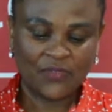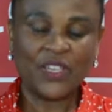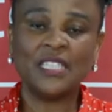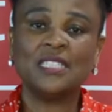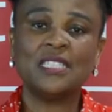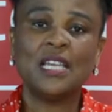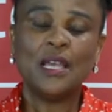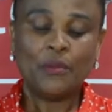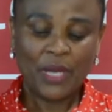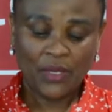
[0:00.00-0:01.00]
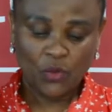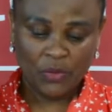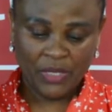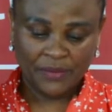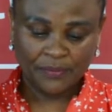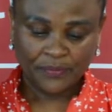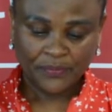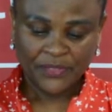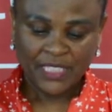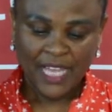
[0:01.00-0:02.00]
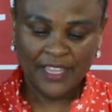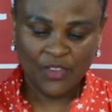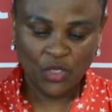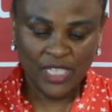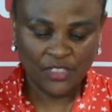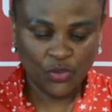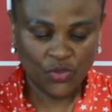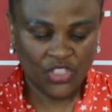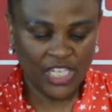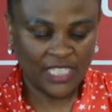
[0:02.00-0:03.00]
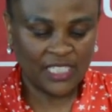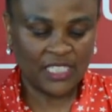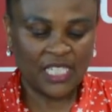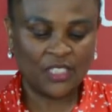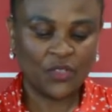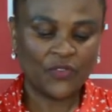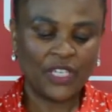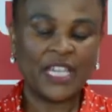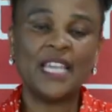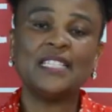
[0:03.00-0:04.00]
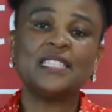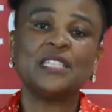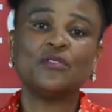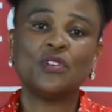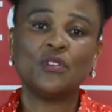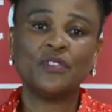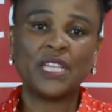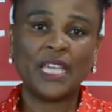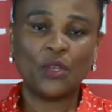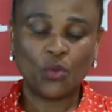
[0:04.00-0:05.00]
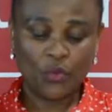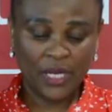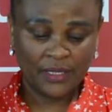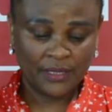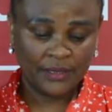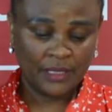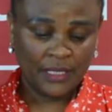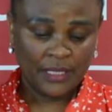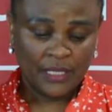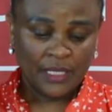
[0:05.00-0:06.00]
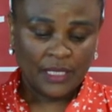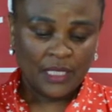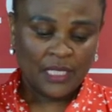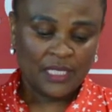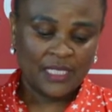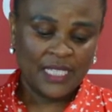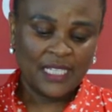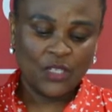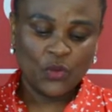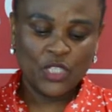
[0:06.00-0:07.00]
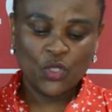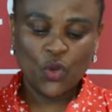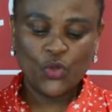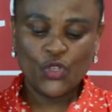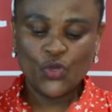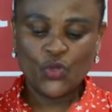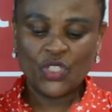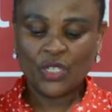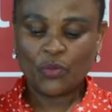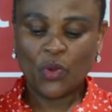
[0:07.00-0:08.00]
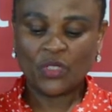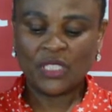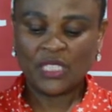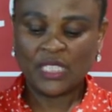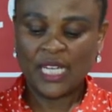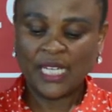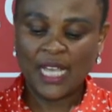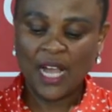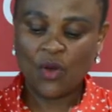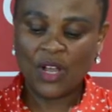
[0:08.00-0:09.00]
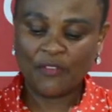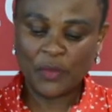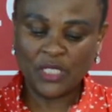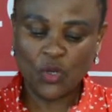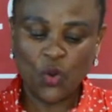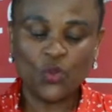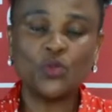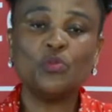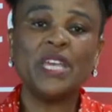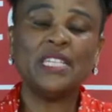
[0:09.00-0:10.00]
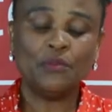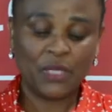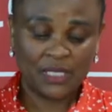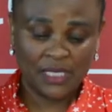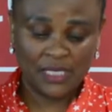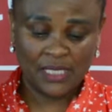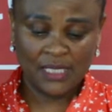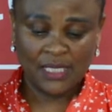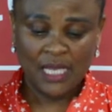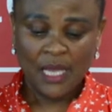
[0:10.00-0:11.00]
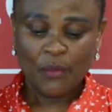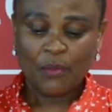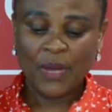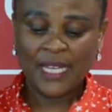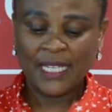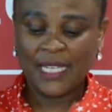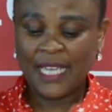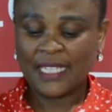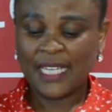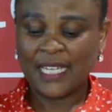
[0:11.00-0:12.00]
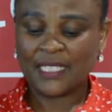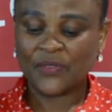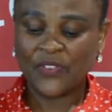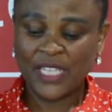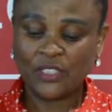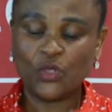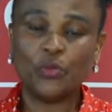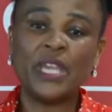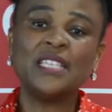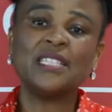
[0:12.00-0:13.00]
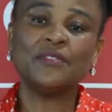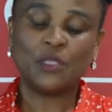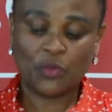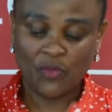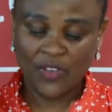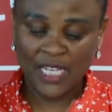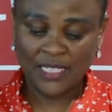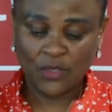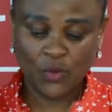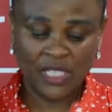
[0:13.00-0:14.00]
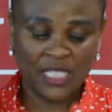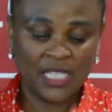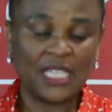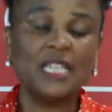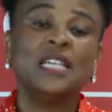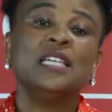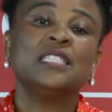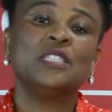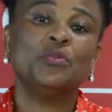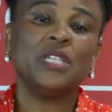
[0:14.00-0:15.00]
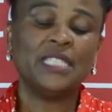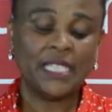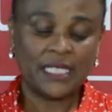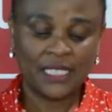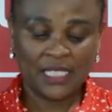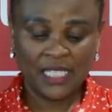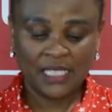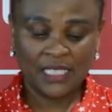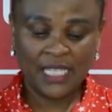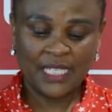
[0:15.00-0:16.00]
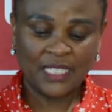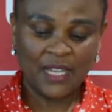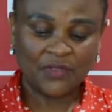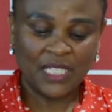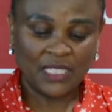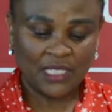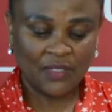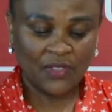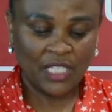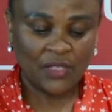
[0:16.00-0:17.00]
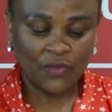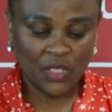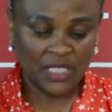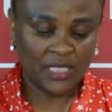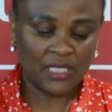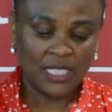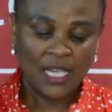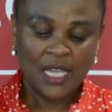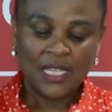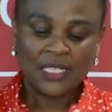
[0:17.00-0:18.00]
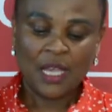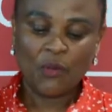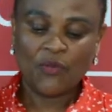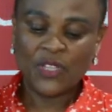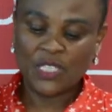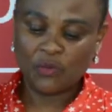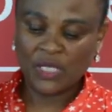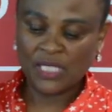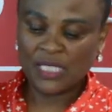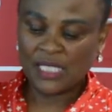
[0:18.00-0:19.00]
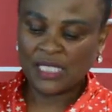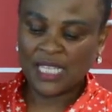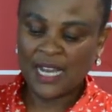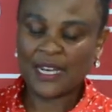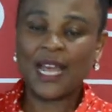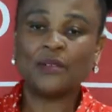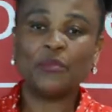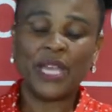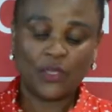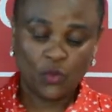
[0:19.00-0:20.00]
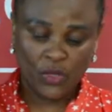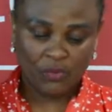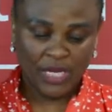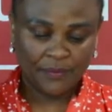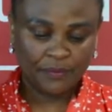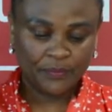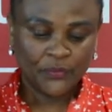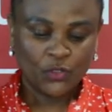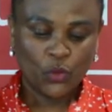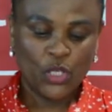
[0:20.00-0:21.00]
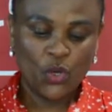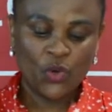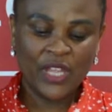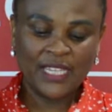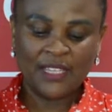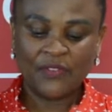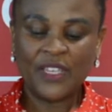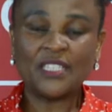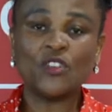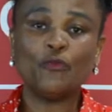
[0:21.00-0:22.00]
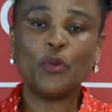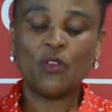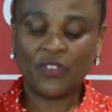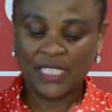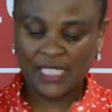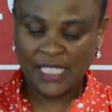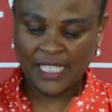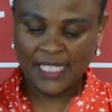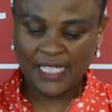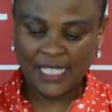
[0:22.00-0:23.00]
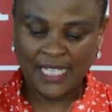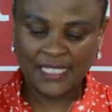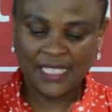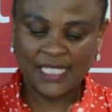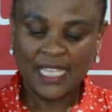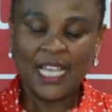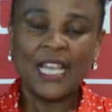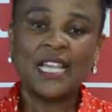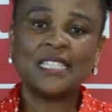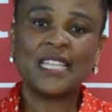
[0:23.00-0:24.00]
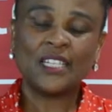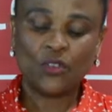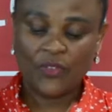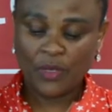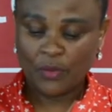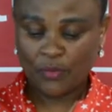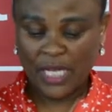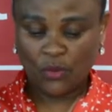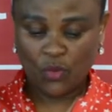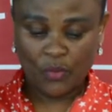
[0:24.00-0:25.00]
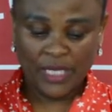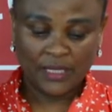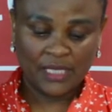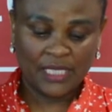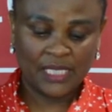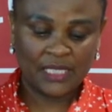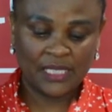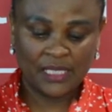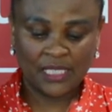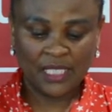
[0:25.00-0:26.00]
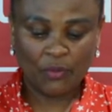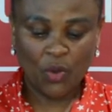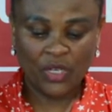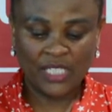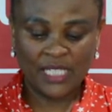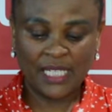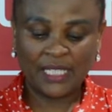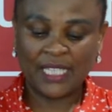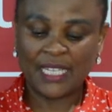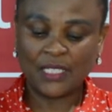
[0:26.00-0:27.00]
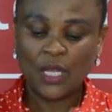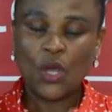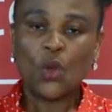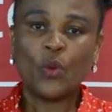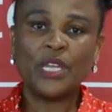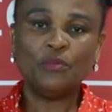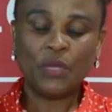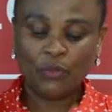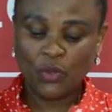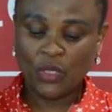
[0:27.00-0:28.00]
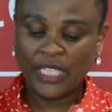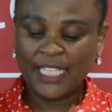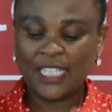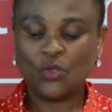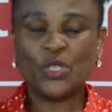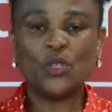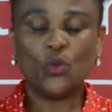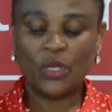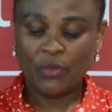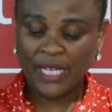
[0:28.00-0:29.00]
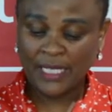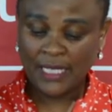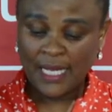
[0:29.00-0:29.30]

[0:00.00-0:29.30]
faced by women, I thought I should share details of a case involving a woman. Recently, we saw news reports detailing how government owes many businesses money and has failed to pay service providers within the stipulated 30 days after receiving invoices. Some of these businesses are run by women. We know that the face of poverty in the country is that of a black woman. It is disappointing that when people, including women,